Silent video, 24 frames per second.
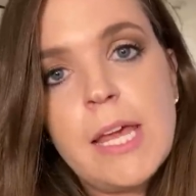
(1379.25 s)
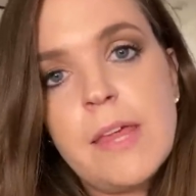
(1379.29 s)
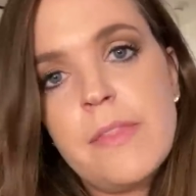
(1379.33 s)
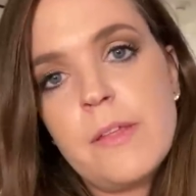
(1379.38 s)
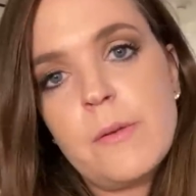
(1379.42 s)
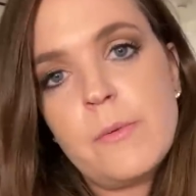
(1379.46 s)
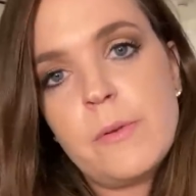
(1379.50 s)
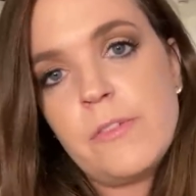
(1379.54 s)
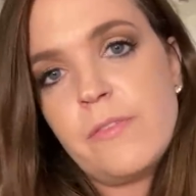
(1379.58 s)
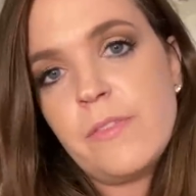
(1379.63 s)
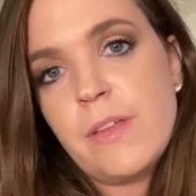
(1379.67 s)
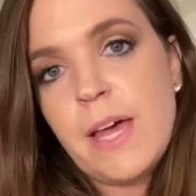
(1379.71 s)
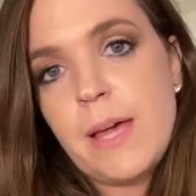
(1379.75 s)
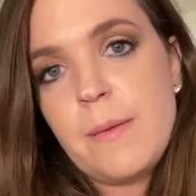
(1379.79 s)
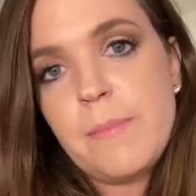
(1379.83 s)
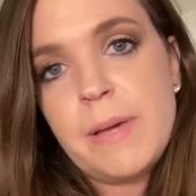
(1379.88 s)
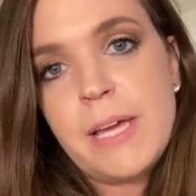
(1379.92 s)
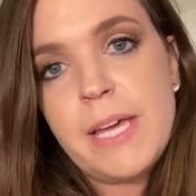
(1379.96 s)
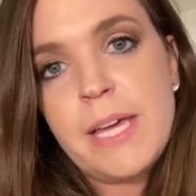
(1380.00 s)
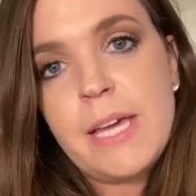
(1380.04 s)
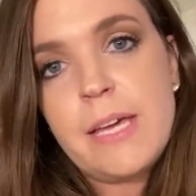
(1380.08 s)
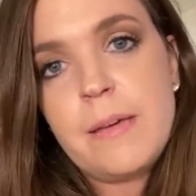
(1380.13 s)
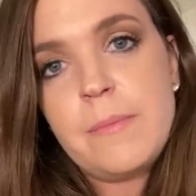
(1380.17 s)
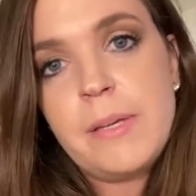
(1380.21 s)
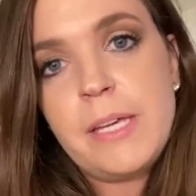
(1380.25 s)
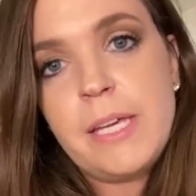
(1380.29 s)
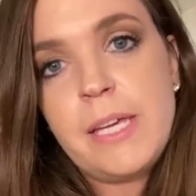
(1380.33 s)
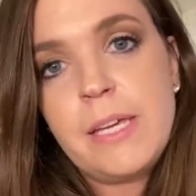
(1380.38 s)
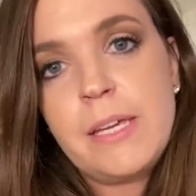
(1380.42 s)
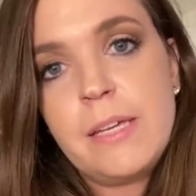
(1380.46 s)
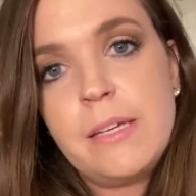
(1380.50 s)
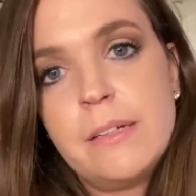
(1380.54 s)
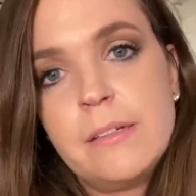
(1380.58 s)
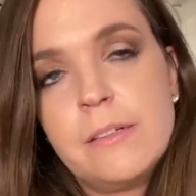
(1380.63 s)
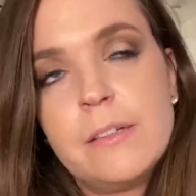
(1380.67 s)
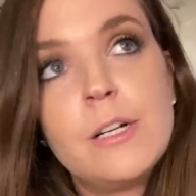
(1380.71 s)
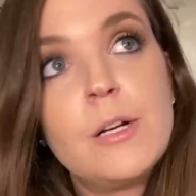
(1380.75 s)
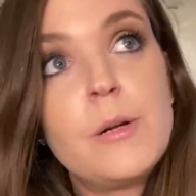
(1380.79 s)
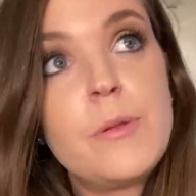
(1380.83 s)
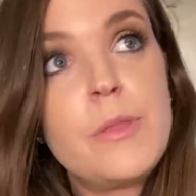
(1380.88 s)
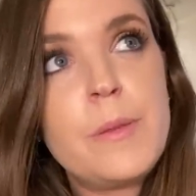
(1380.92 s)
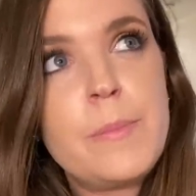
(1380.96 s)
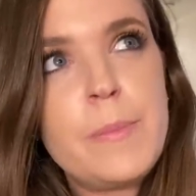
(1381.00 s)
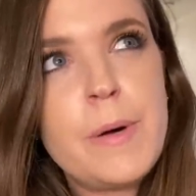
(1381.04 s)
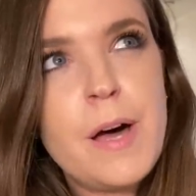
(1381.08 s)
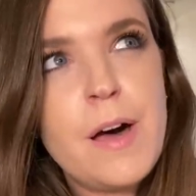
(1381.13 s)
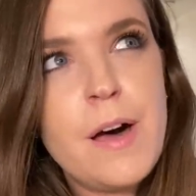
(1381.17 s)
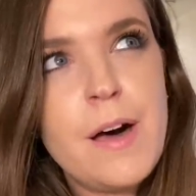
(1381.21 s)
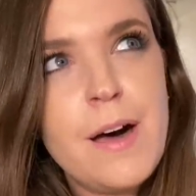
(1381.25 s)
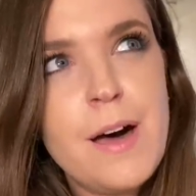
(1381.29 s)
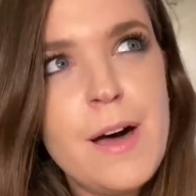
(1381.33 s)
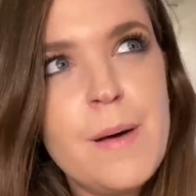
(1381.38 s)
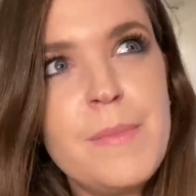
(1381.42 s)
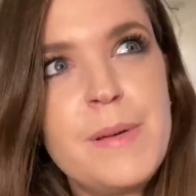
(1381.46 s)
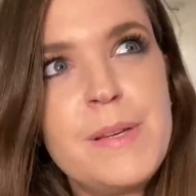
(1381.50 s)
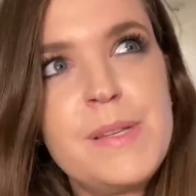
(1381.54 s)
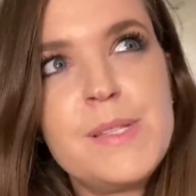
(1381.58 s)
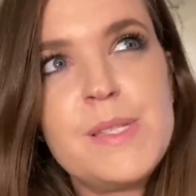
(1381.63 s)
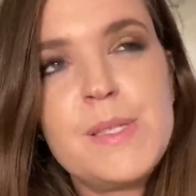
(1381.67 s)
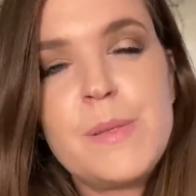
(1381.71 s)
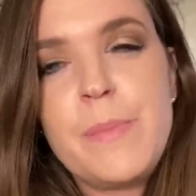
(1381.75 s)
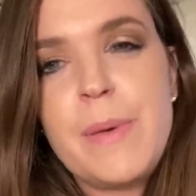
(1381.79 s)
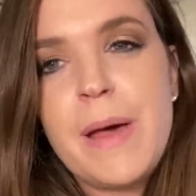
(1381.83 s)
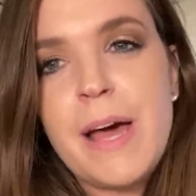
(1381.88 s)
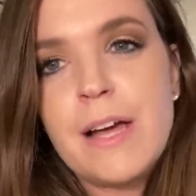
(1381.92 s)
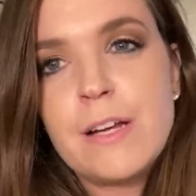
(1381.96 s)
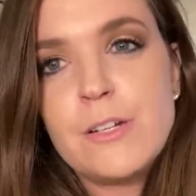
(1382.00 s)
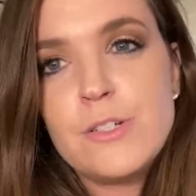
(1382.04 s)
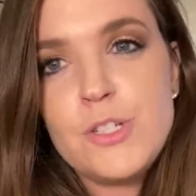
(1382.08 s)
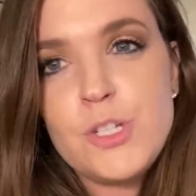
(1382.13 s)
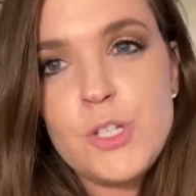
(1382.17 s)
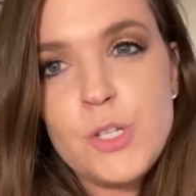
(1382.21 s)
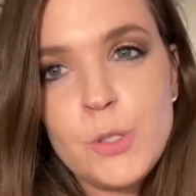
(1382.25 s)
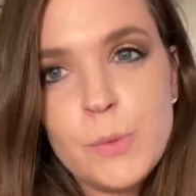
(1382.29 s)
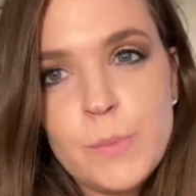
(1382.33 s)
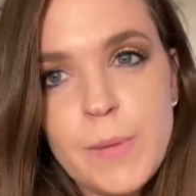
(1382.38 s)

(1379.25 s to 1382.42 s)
Then we fly Miami or the Bahamas back to